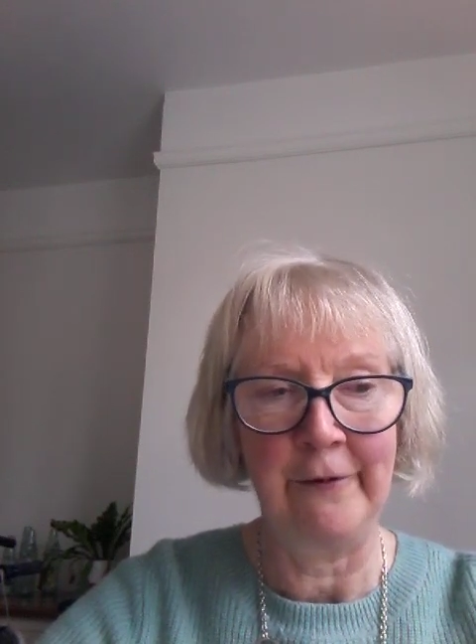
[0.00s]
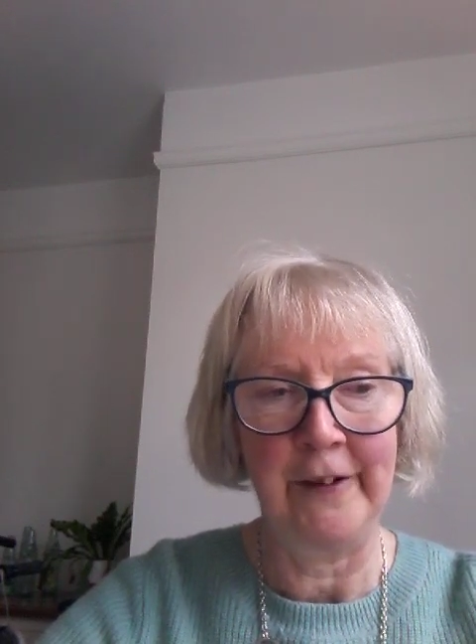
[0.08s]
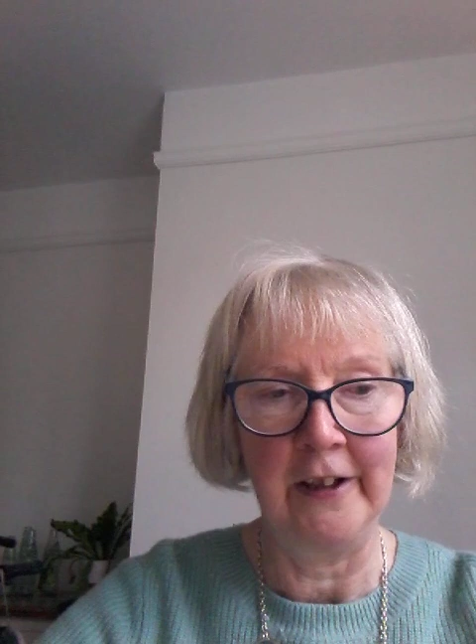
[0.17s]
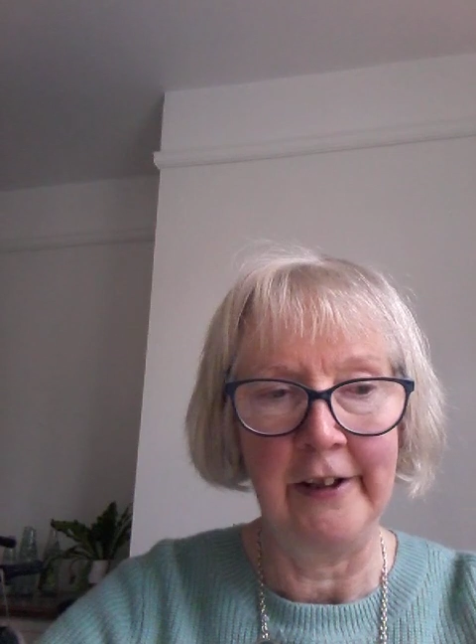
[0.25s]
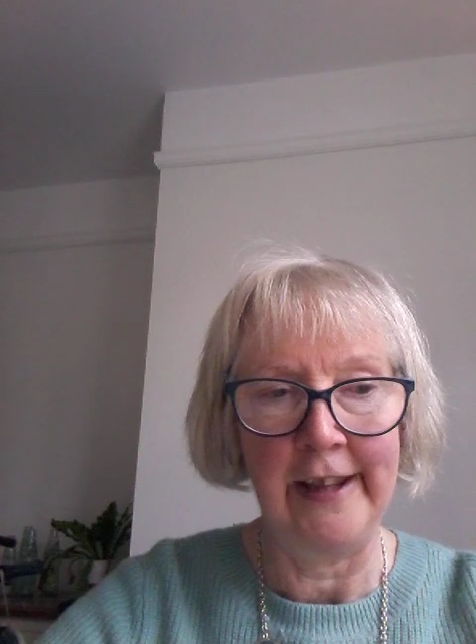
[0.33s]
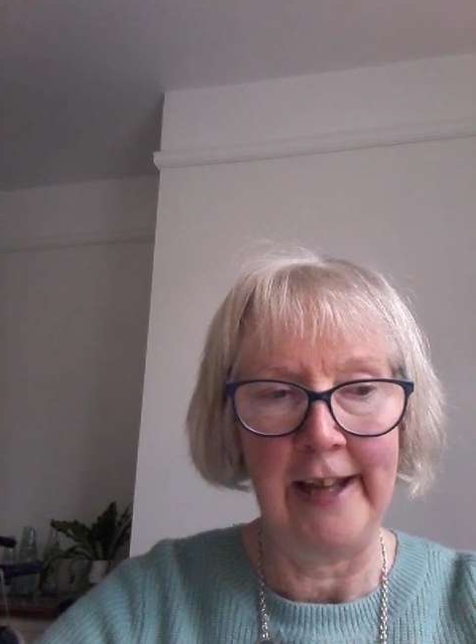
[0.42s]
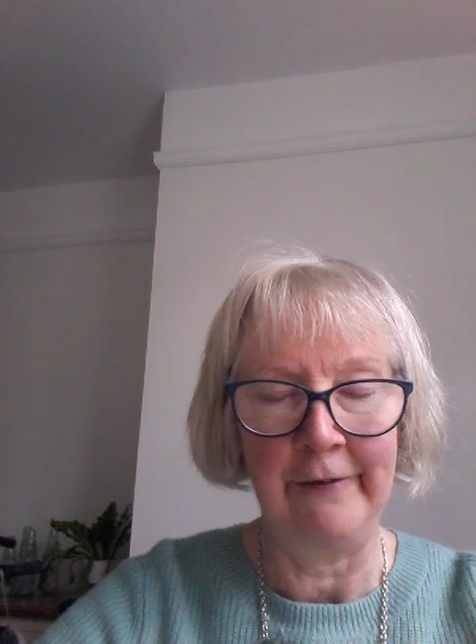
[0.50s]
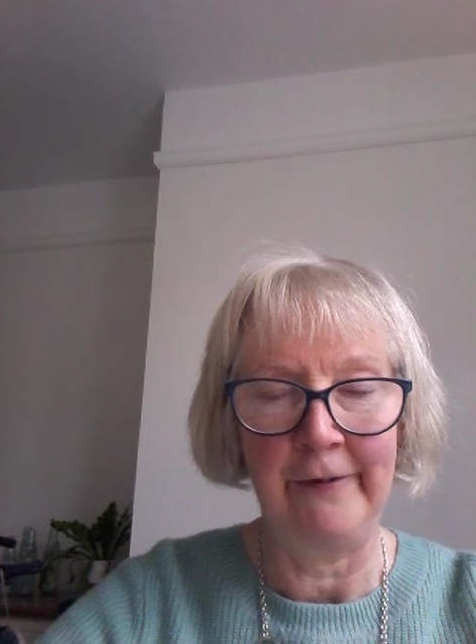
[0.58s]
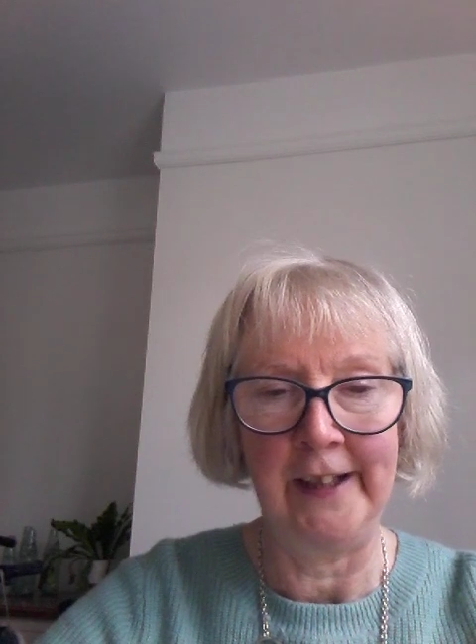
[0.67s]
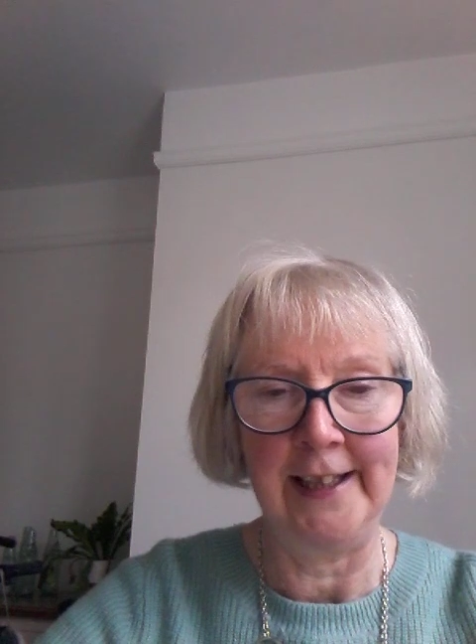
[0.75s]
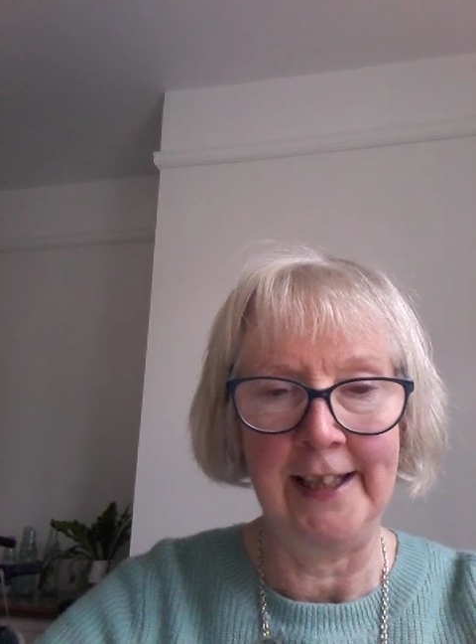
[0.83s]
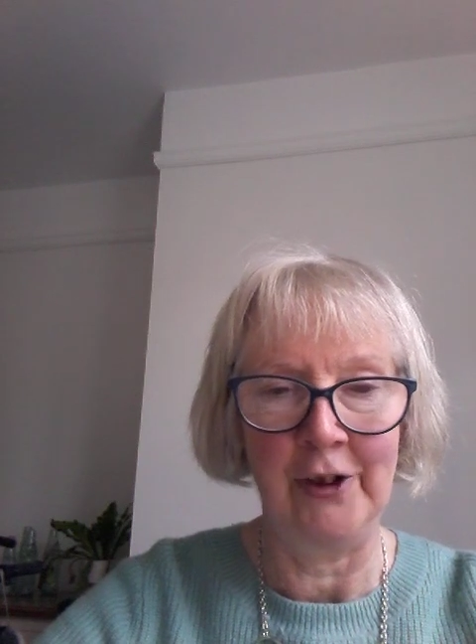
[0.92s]
fill their
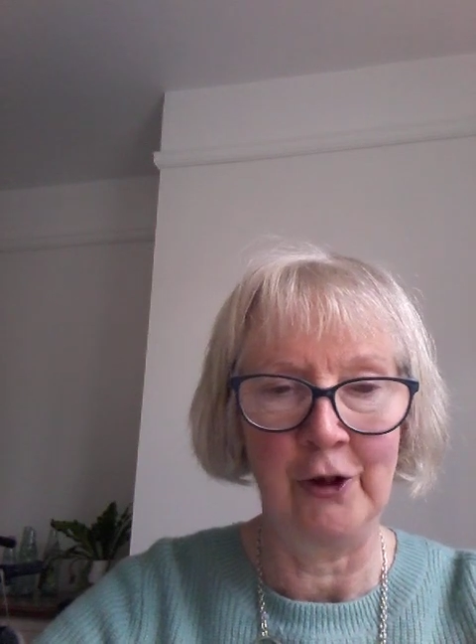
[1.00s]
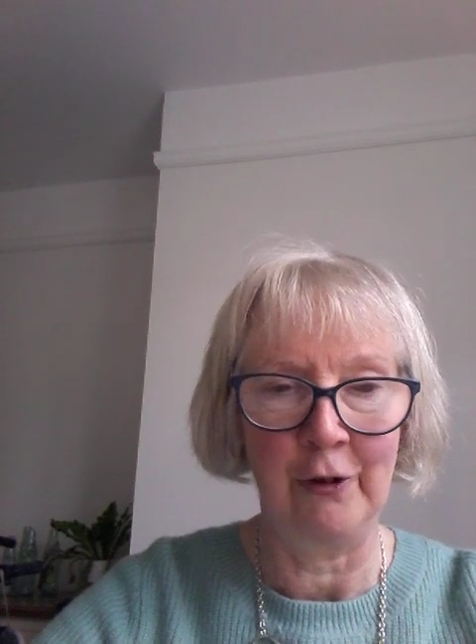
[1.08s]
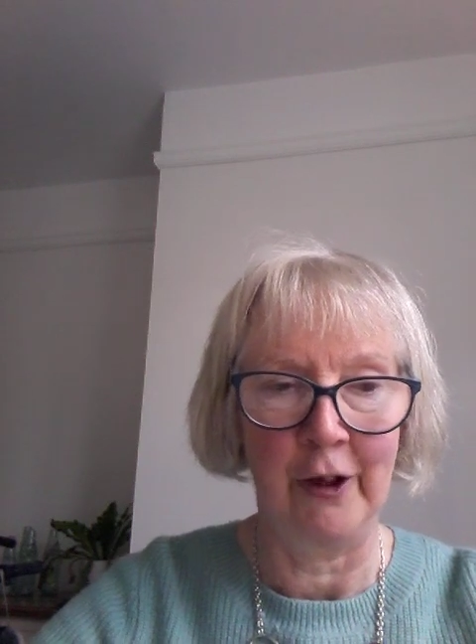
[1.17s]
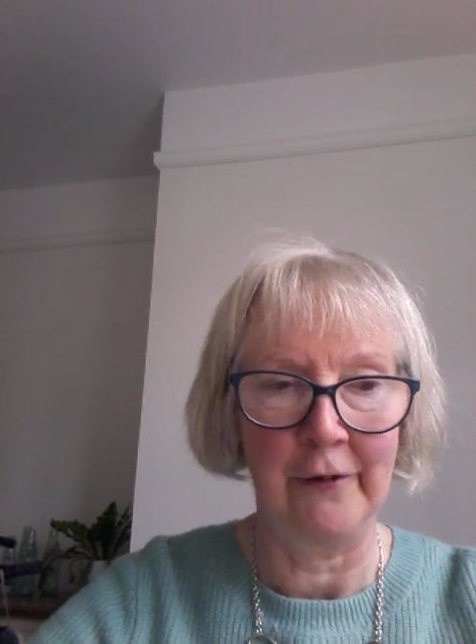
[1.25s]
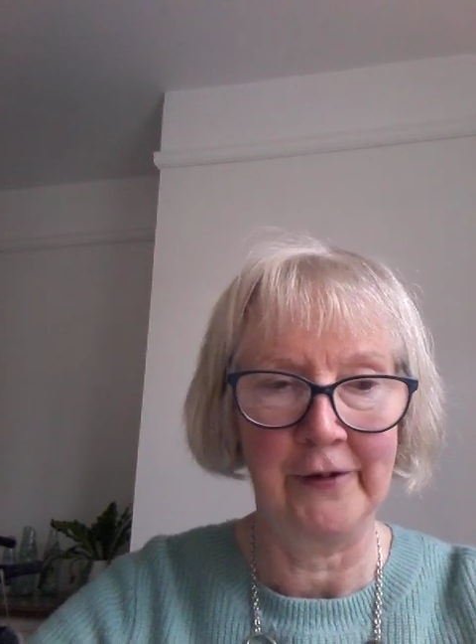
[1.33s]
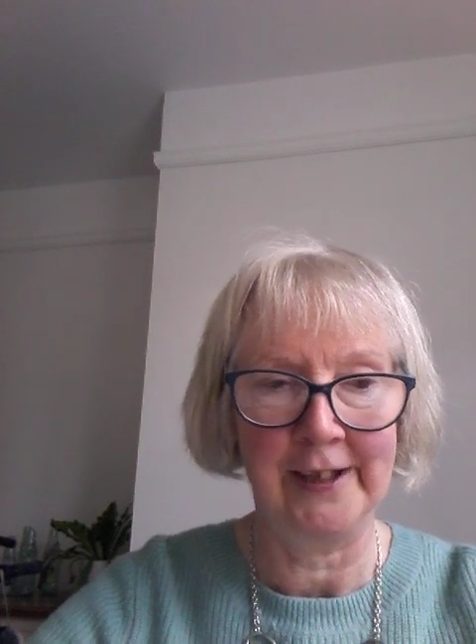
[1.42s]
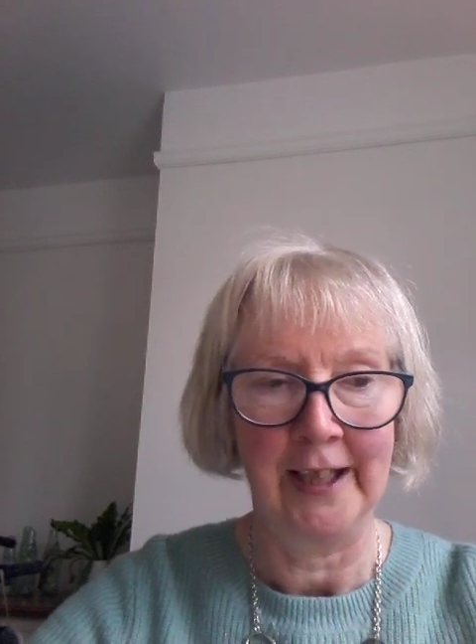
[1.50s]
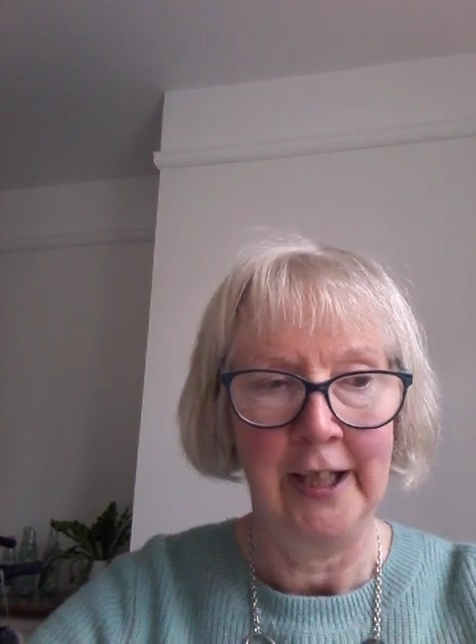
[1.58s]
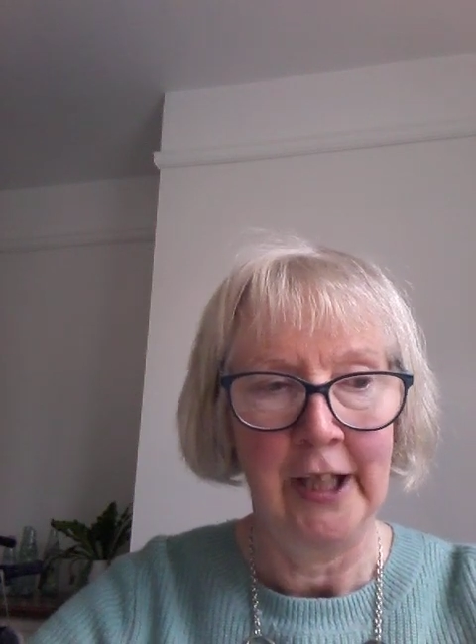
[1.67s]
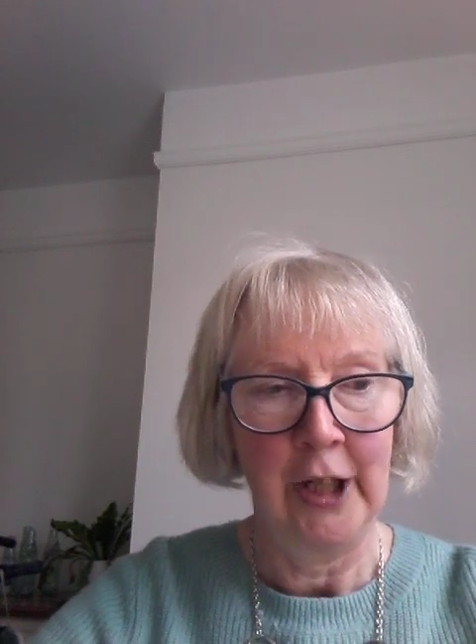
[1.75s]
feeding troughs